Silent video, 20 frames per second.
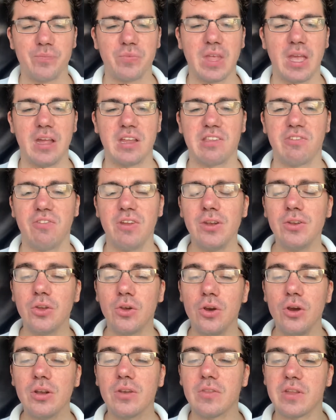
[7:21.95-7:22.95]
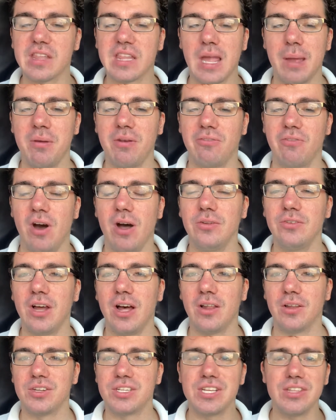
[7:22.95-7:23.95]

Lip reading: As Finn cooked the salmon of all knowledge,